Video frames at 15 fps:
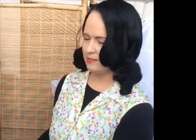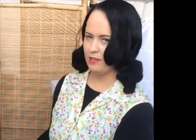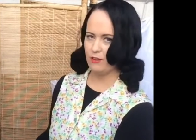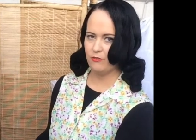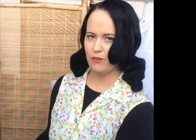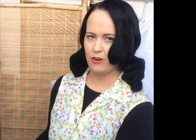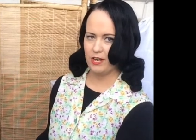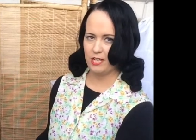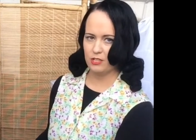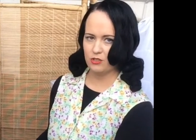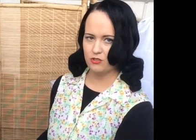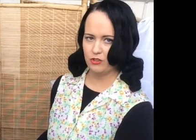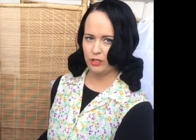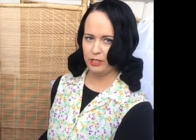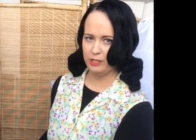that are very
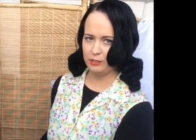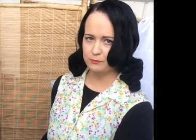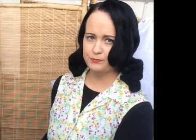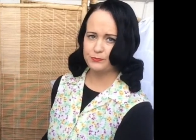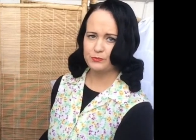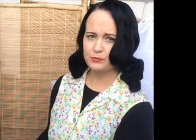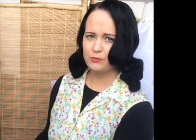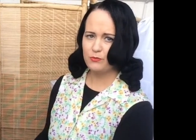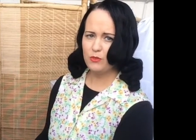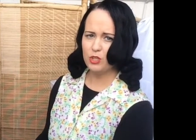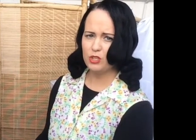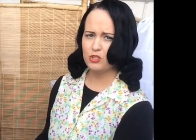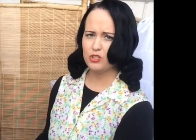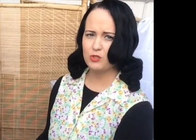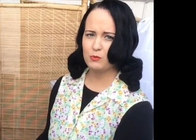intricate,
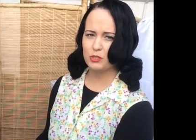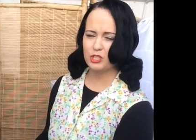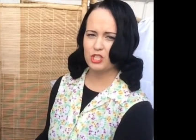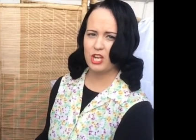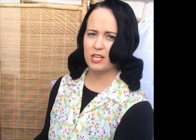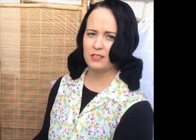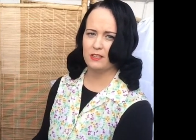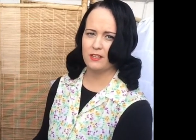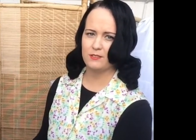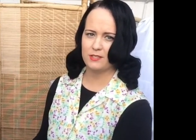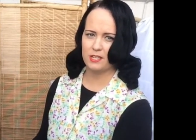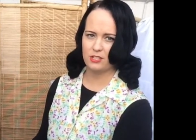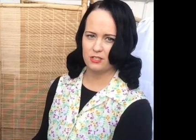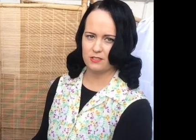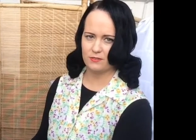you just want to check that those
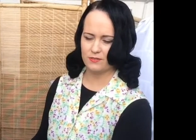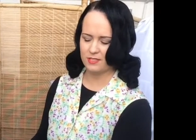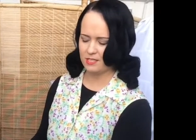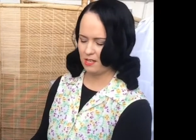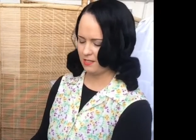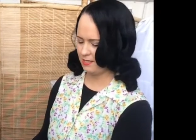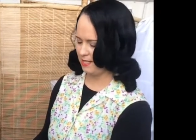edges have stuck